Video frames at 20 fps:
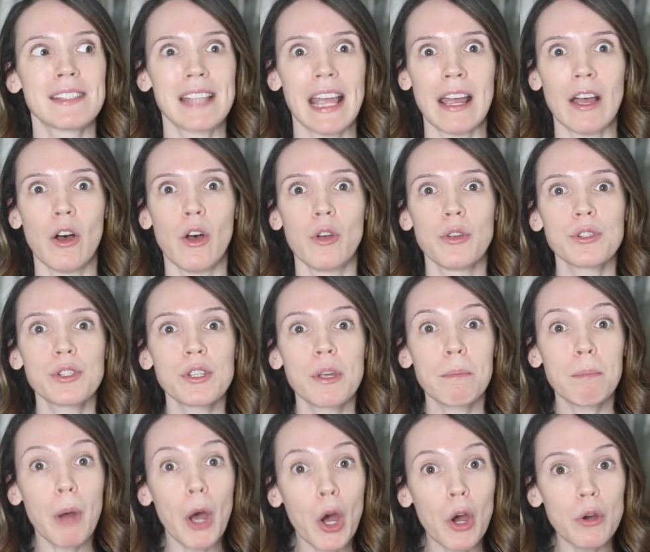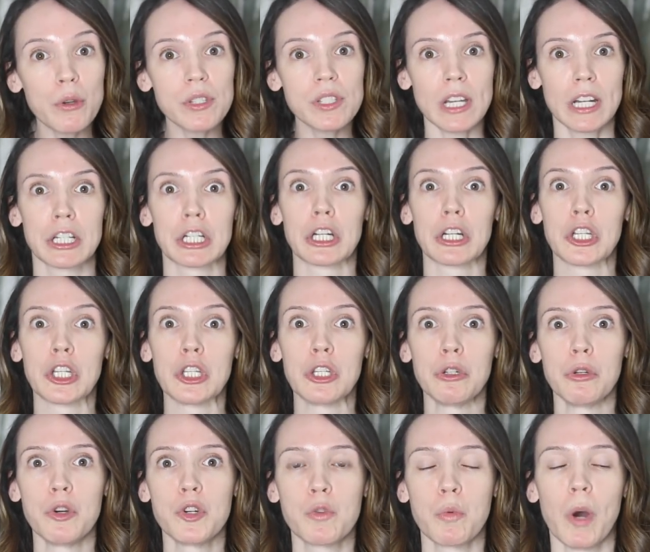sales post. I did a
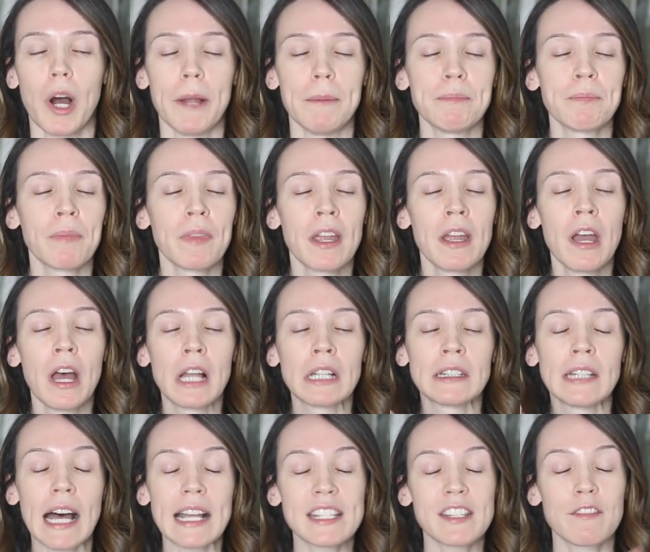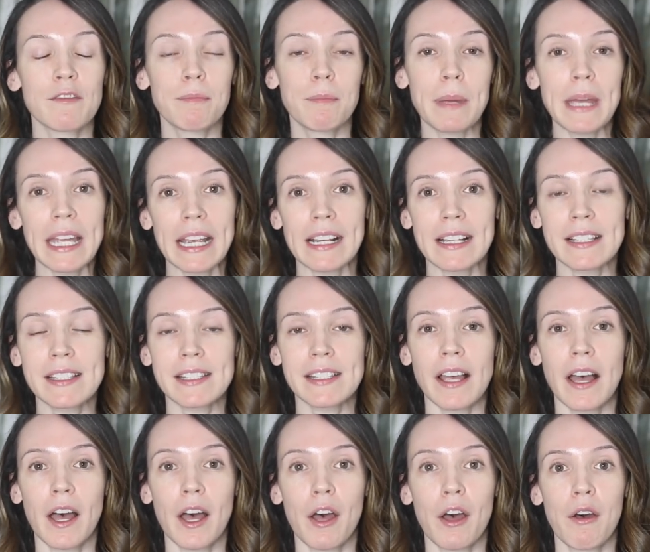huge one. Lots of pics
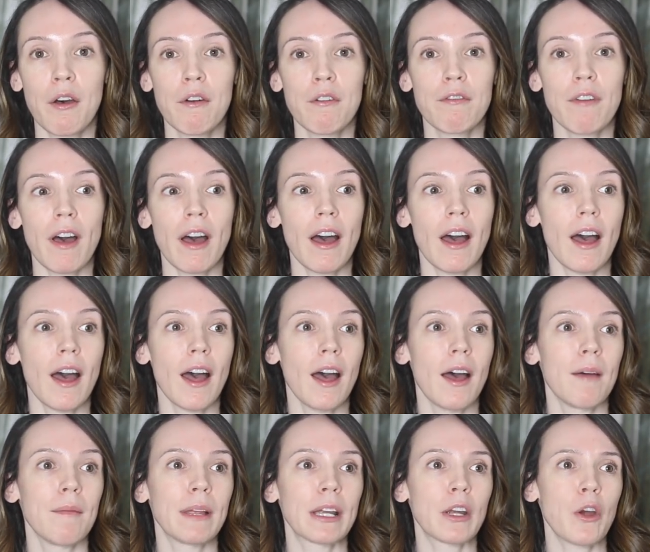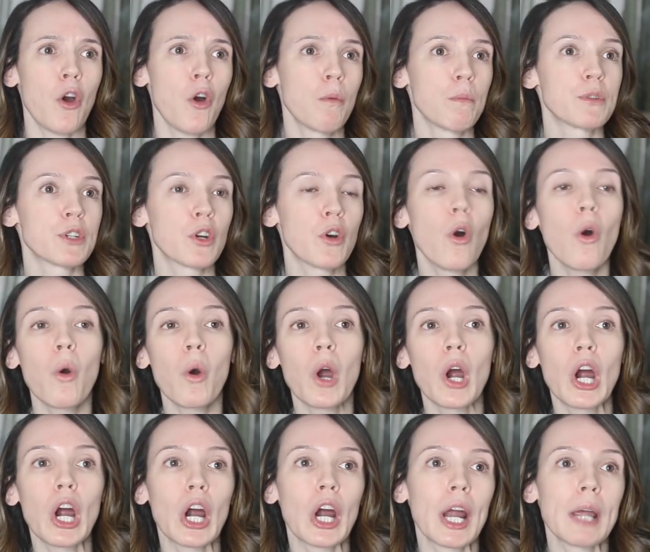of um, like home
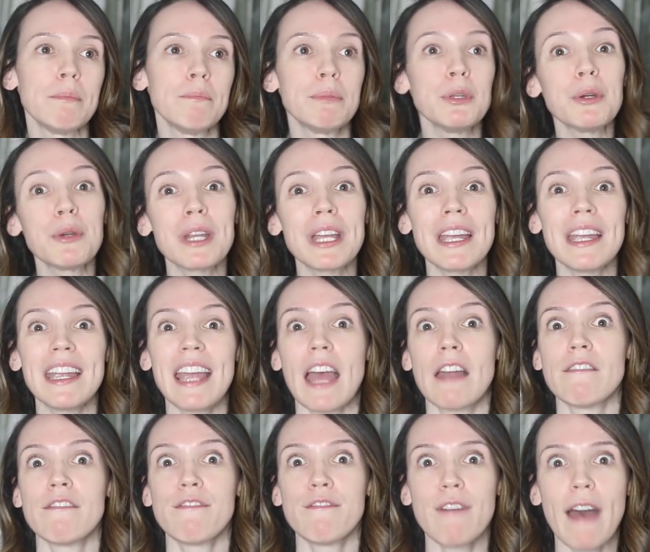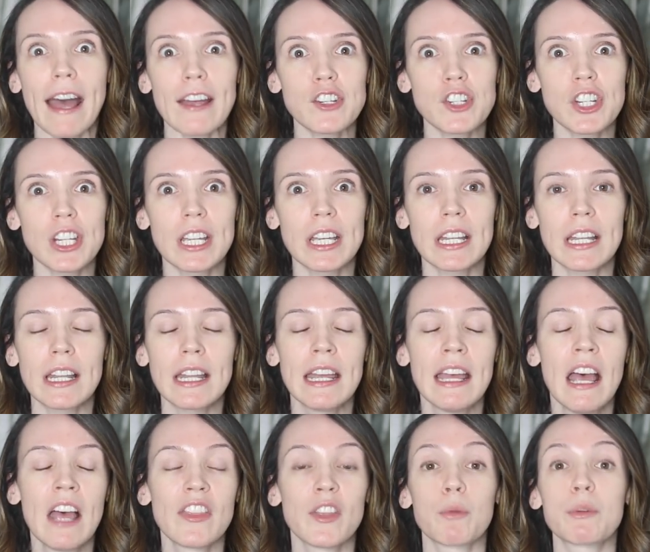decor and beauty and fashion.
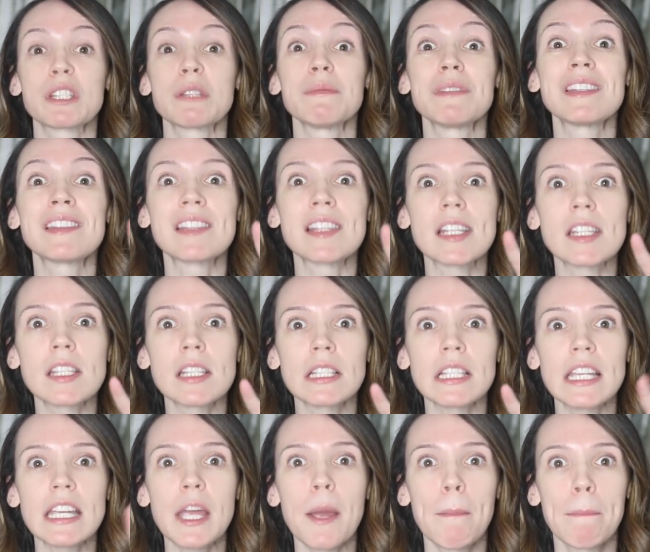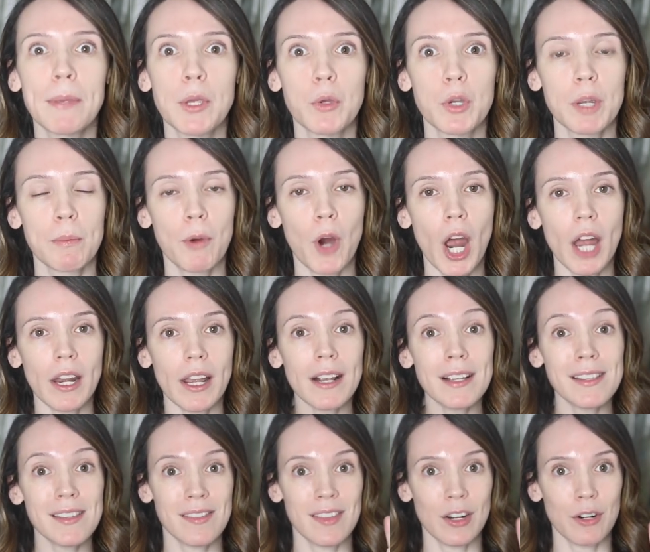There were some Sisley beauty
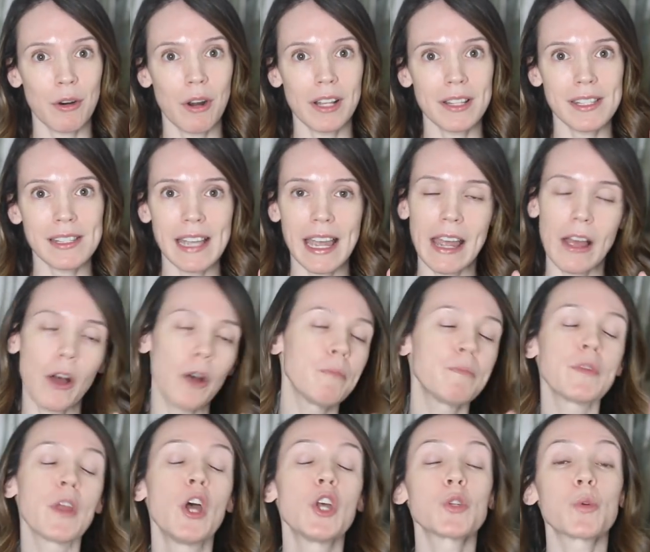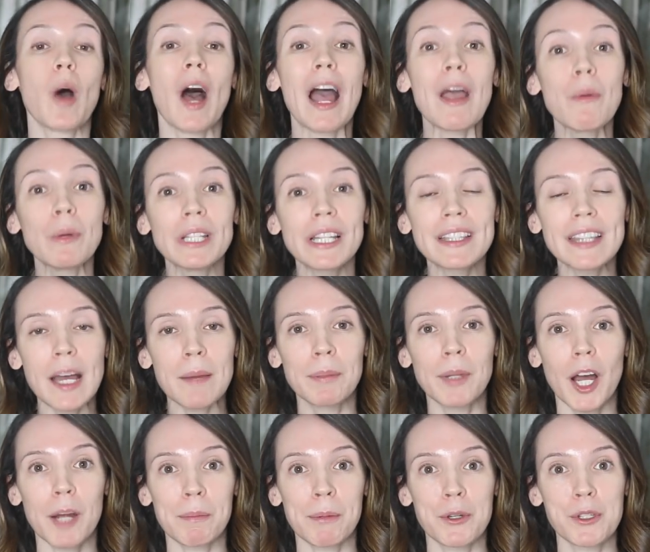products that are on sale. So I will link that
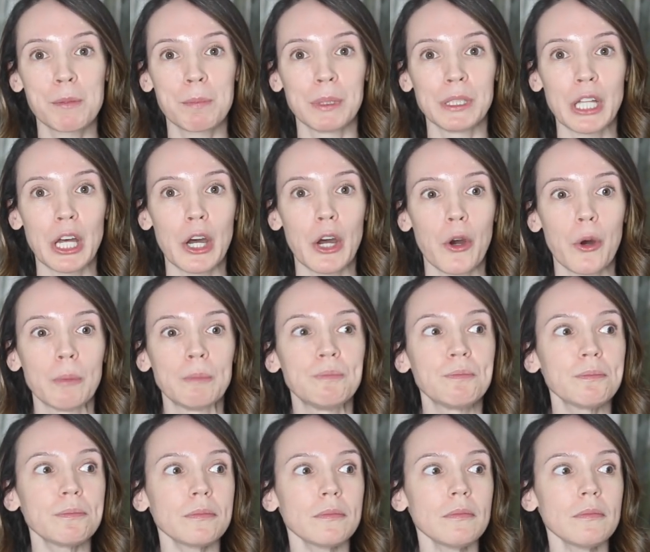blog post below.